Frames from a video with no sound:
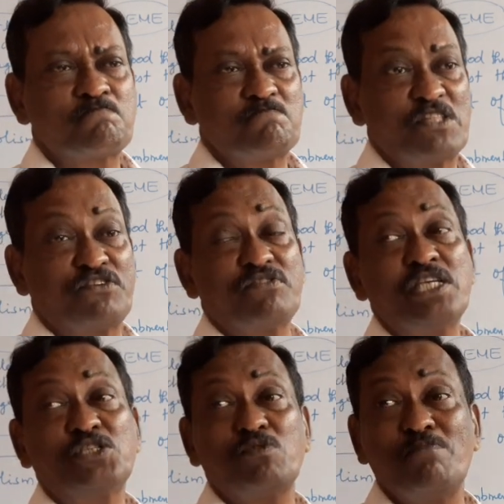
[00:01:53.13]
The
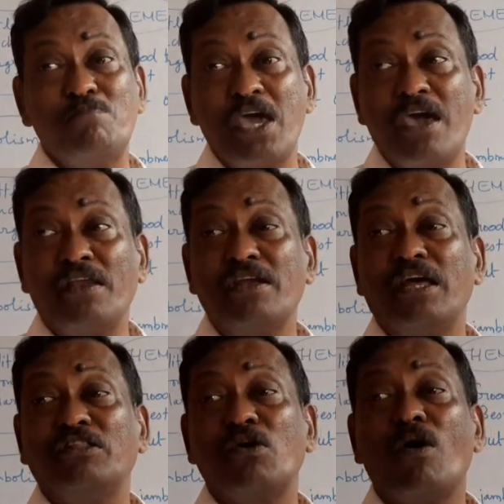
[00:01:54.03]
trees were barren
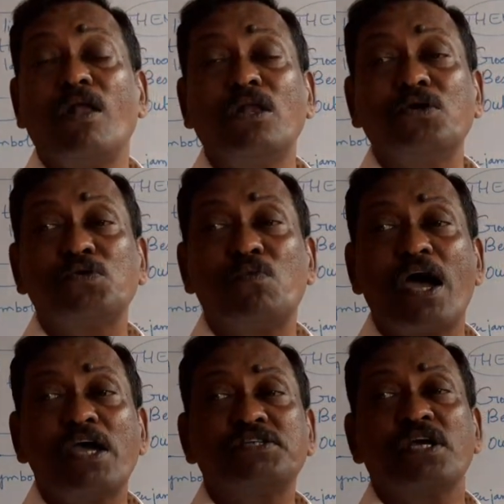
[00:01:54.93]
and they all looked
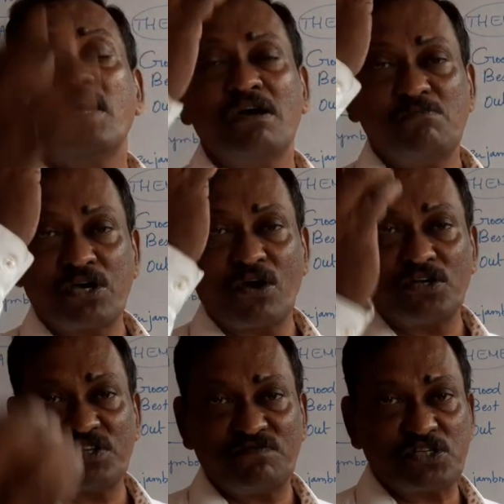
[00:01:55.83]
white
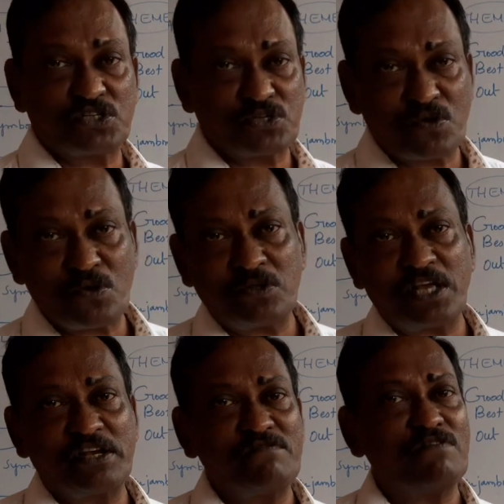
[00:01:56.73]
because of the snow
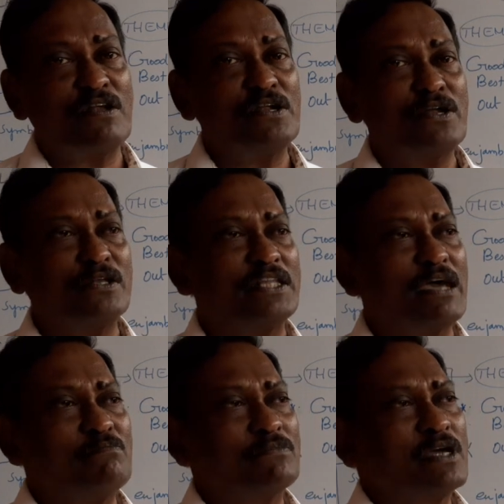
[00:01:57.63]
that had fallen on
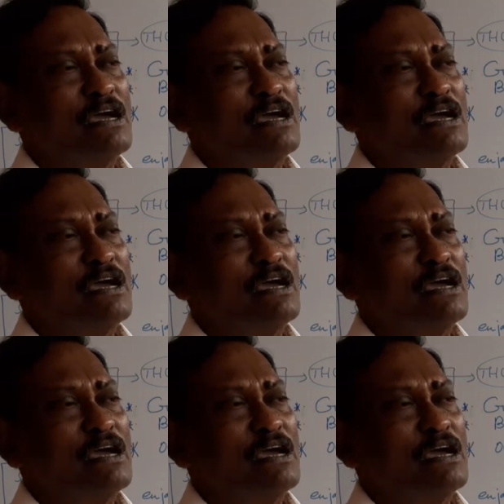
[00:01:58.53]
them.